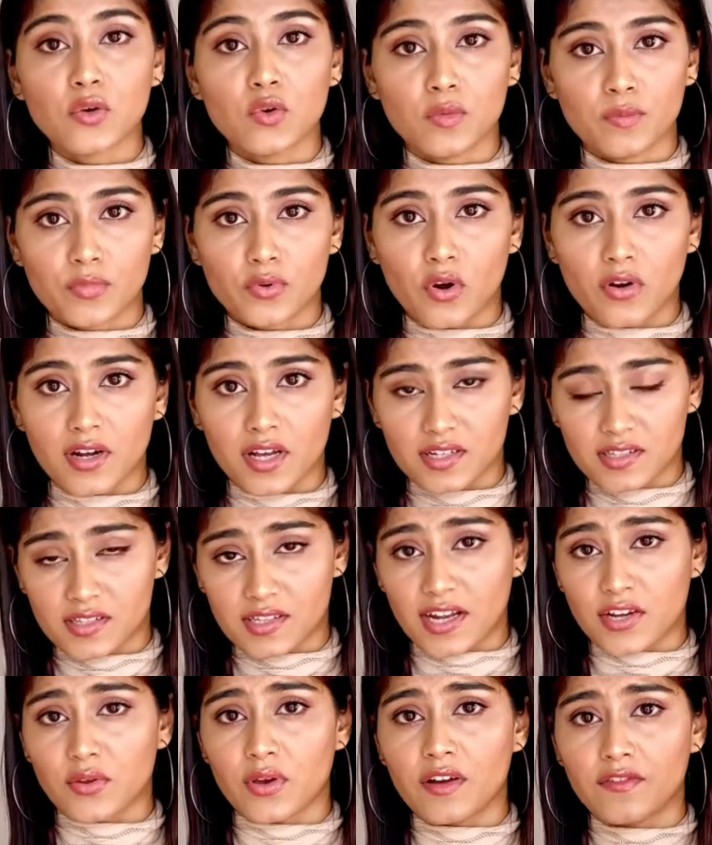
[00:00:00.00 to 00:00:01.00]
products
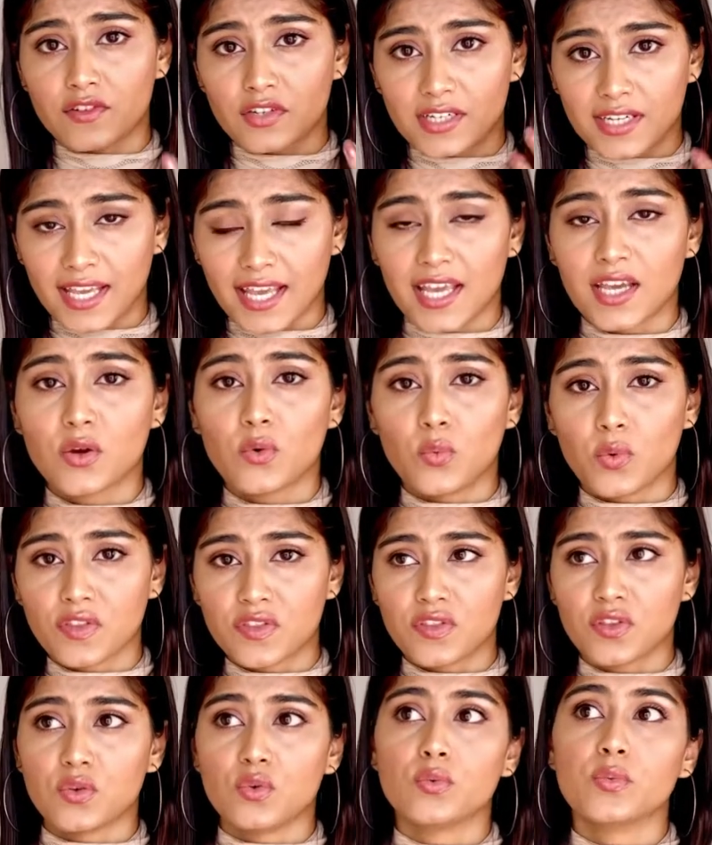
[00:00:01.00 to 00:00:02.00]
that you have to take
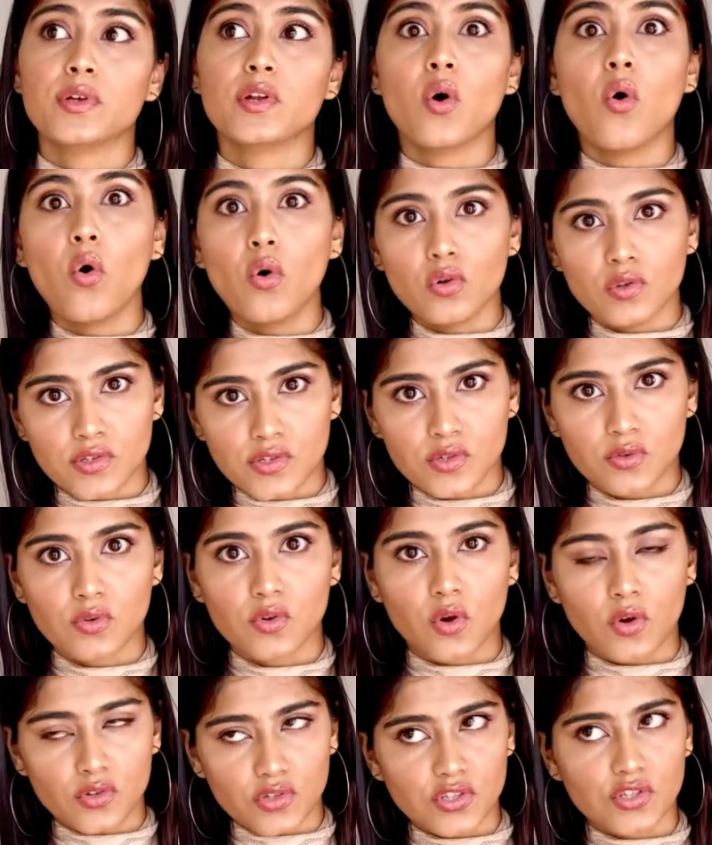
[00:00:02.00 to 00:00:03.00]
with you will also
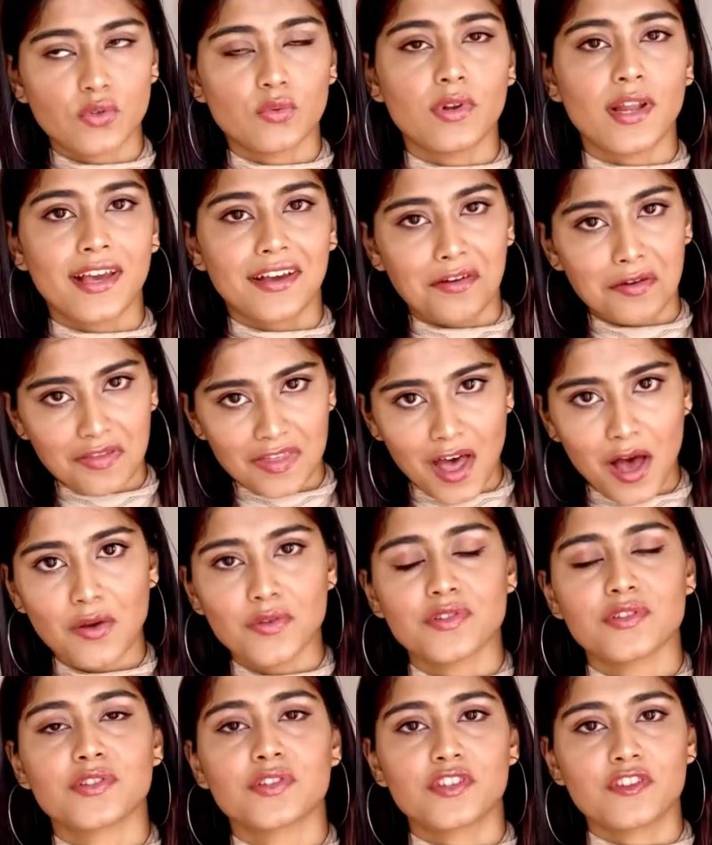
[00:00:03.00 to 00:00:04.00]
cost you like
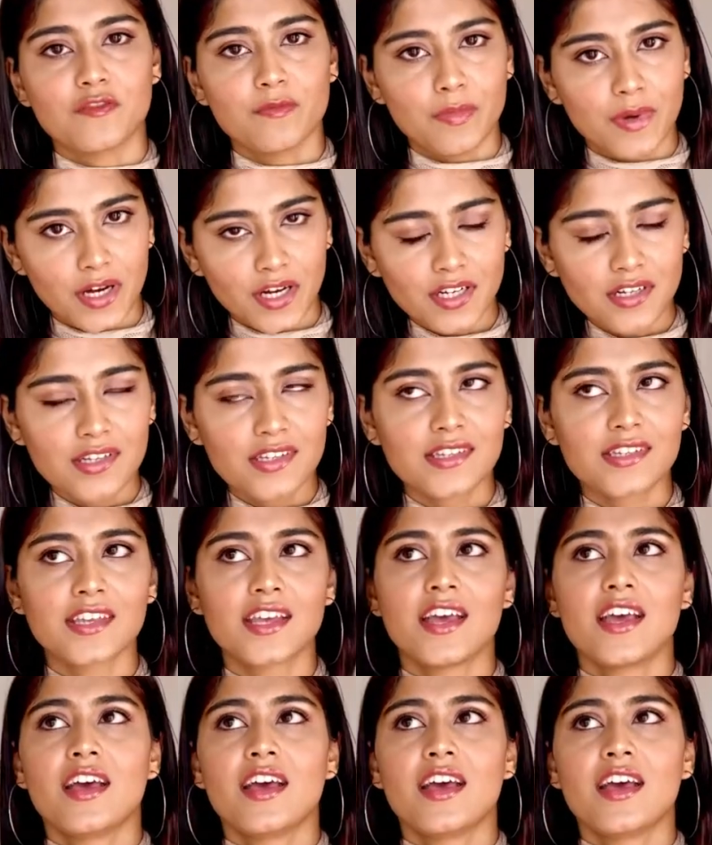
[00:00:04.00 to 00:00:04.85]
thousands of bucks.